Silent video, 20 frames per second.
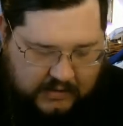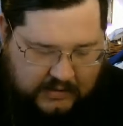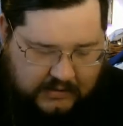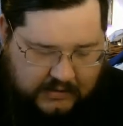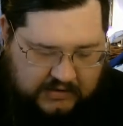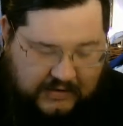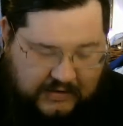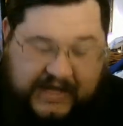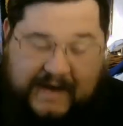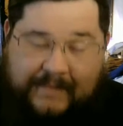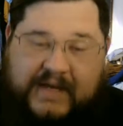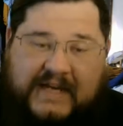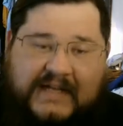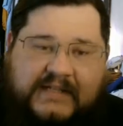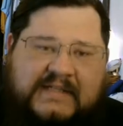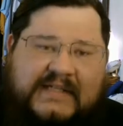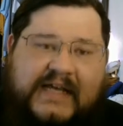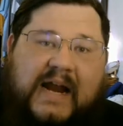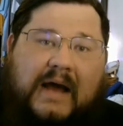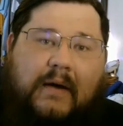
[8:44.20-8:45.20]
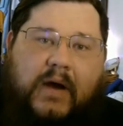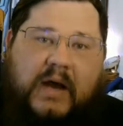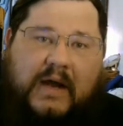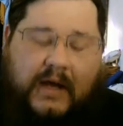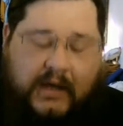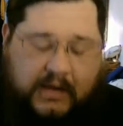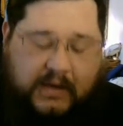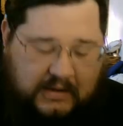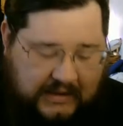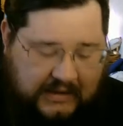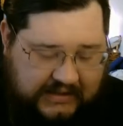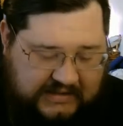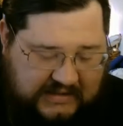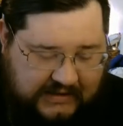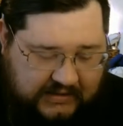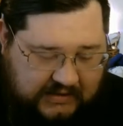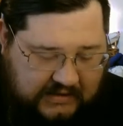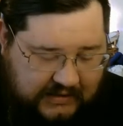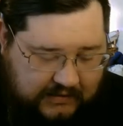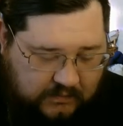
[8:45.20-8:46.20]
So with that being said, I want y'all to
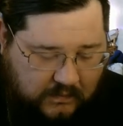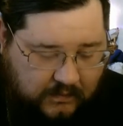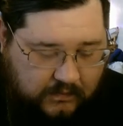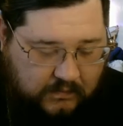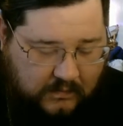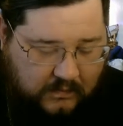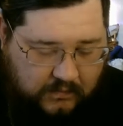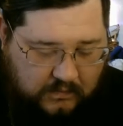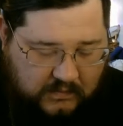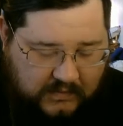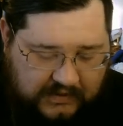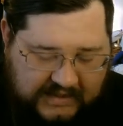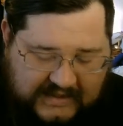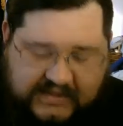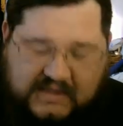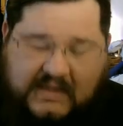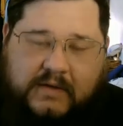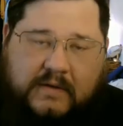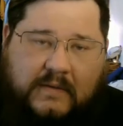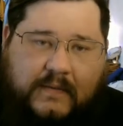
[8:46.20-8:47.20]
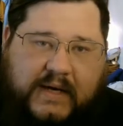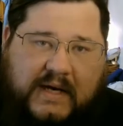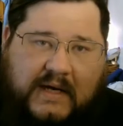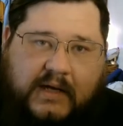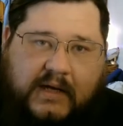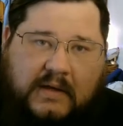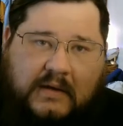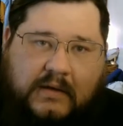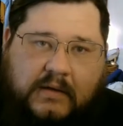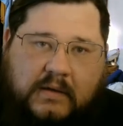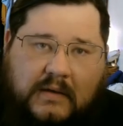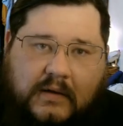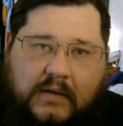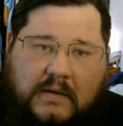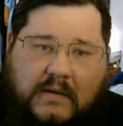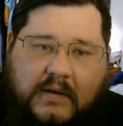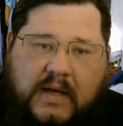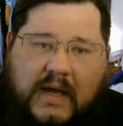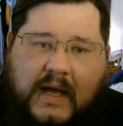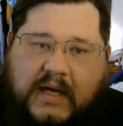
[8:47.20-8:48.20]
listen to the reading
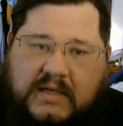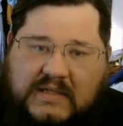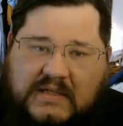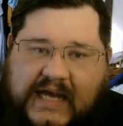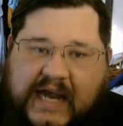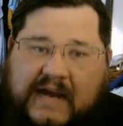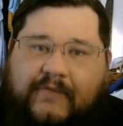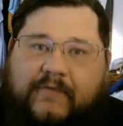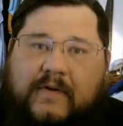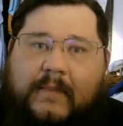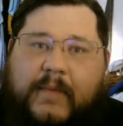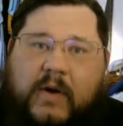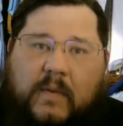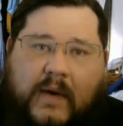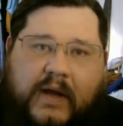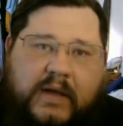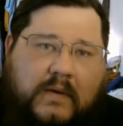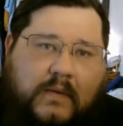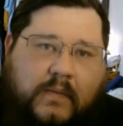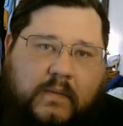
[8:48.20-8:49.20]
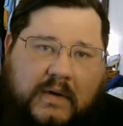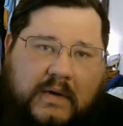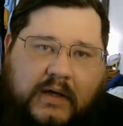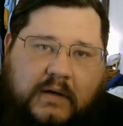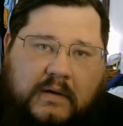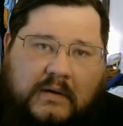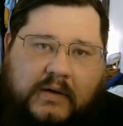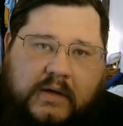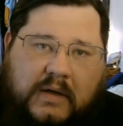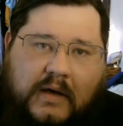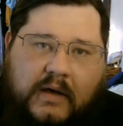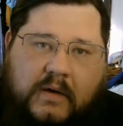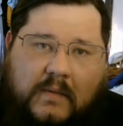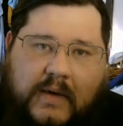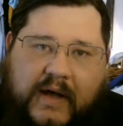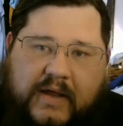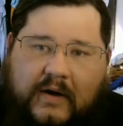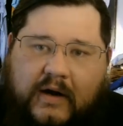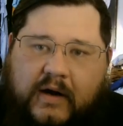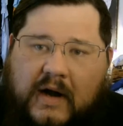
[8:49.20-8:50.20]
and take from it what you will, you know,
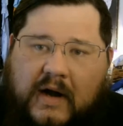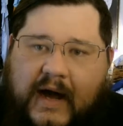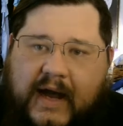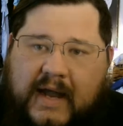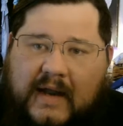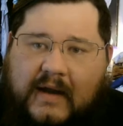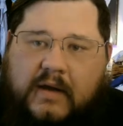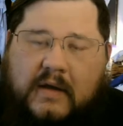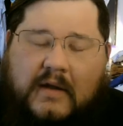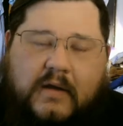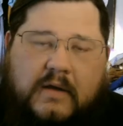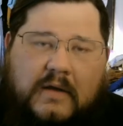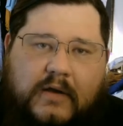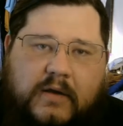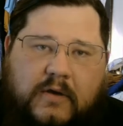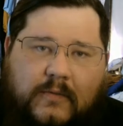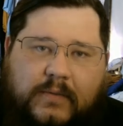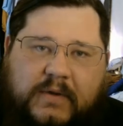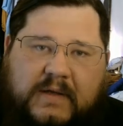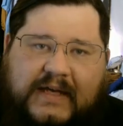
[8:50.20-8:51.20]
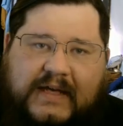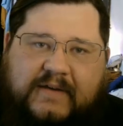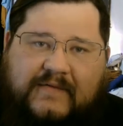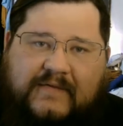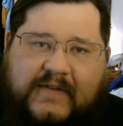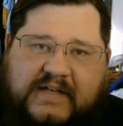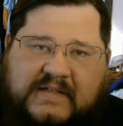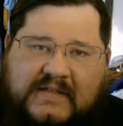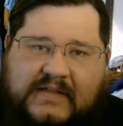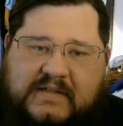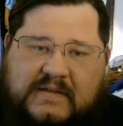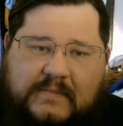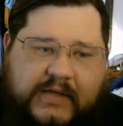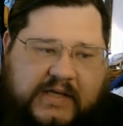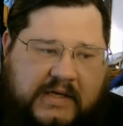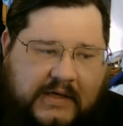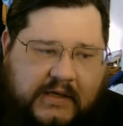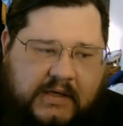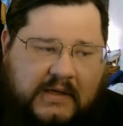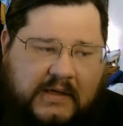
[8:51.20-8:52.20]
whether or not you believe this to
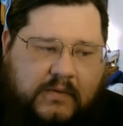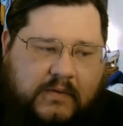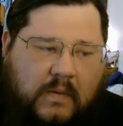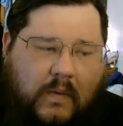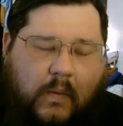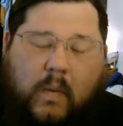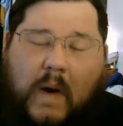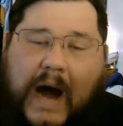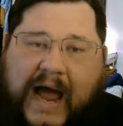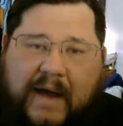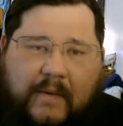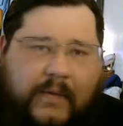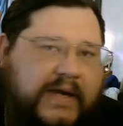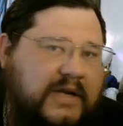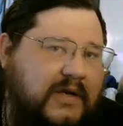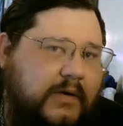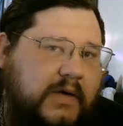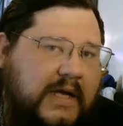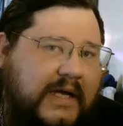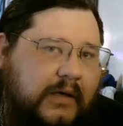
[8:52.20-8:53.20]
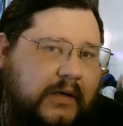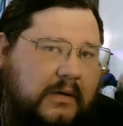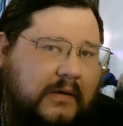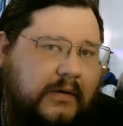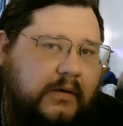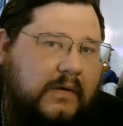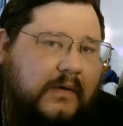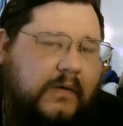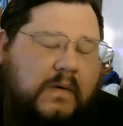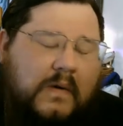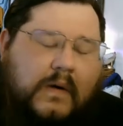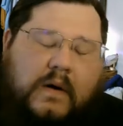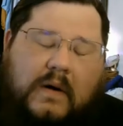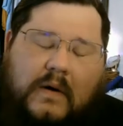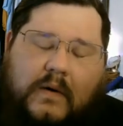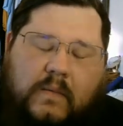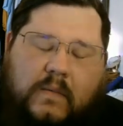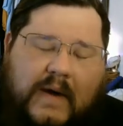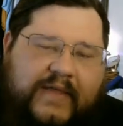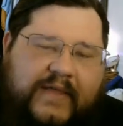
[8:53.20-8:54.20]
be why we do it,
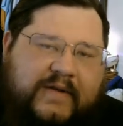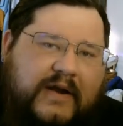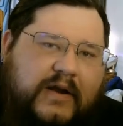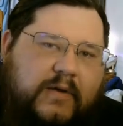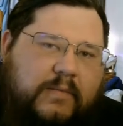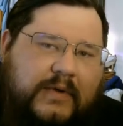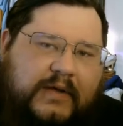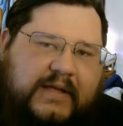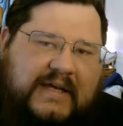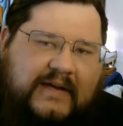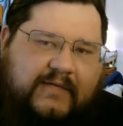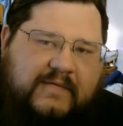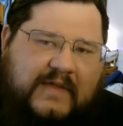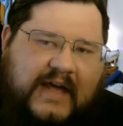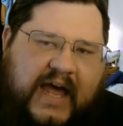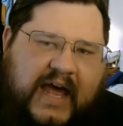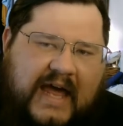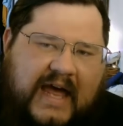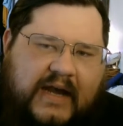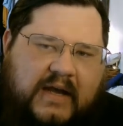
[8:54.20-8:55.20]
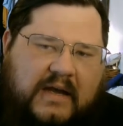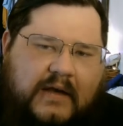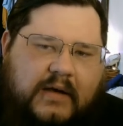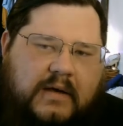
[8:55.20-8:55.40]
or whether you believe that,